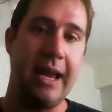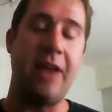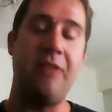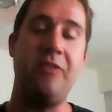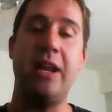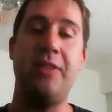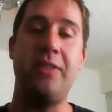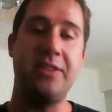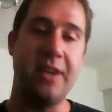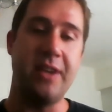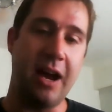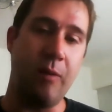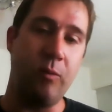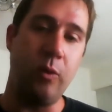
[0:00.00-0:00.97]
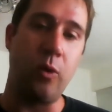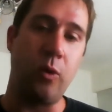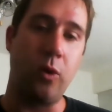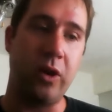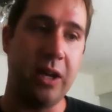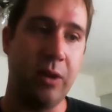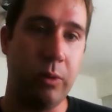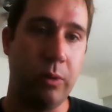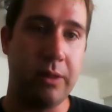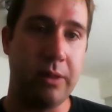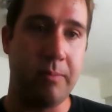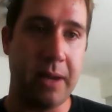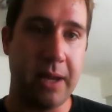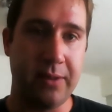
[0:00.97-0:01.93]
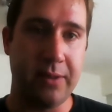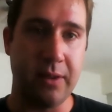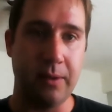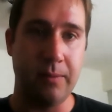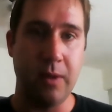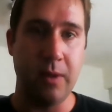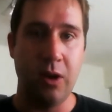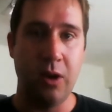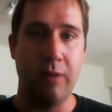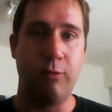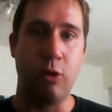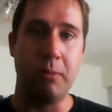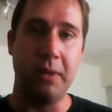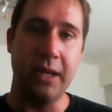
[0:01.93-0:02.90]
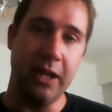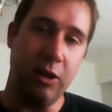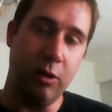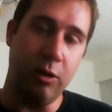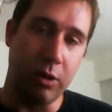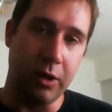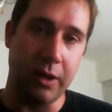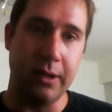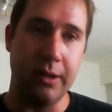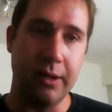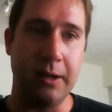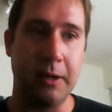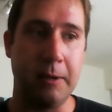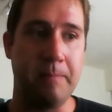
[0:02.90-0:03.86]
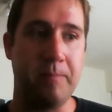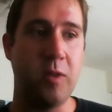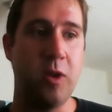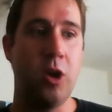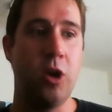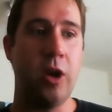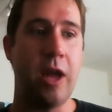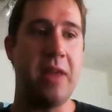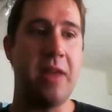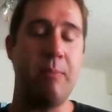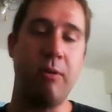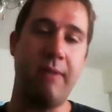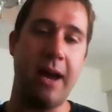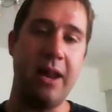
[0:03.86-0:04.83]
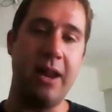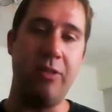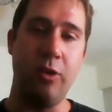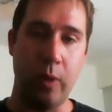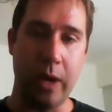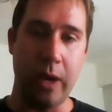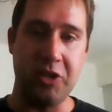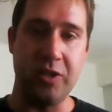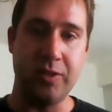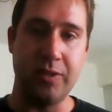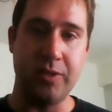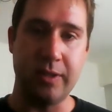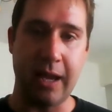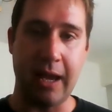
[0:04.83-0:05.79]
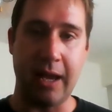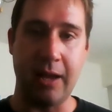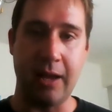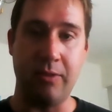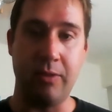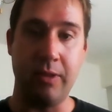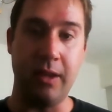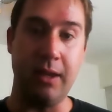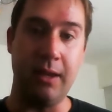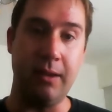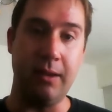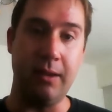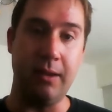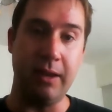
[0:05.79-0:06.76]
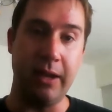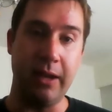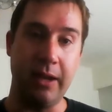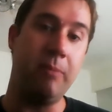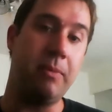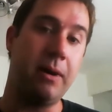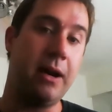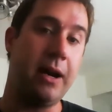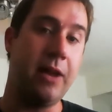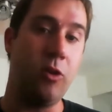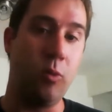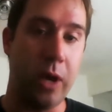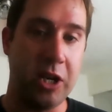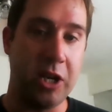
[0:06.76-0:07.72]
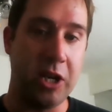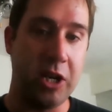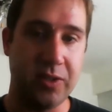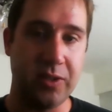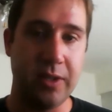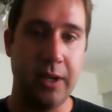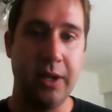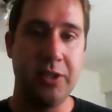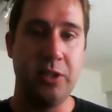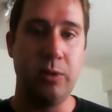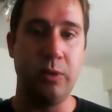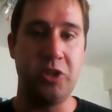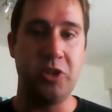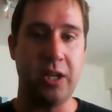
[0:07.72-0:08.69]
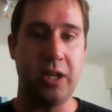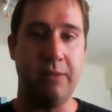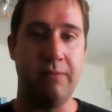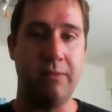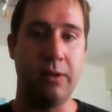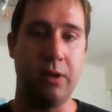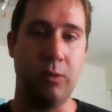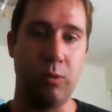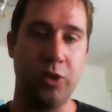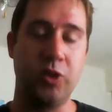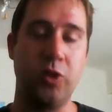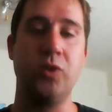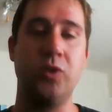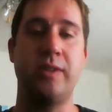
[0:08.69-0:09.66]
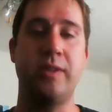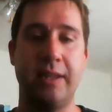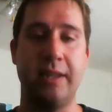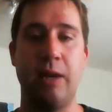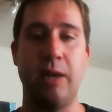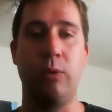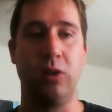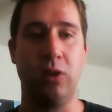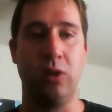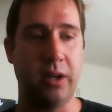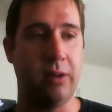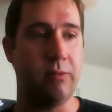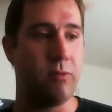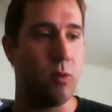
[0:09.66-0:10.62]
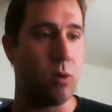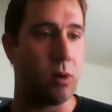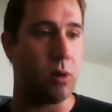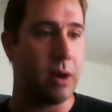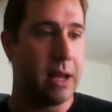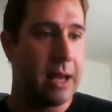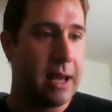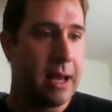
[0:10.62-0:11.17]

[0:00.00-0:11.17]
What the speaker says: And then at the time we were working with Penta, formerly Ilbrook, and they provided the wedges and the engineering behind the wedges to achieve the results that they were looking for.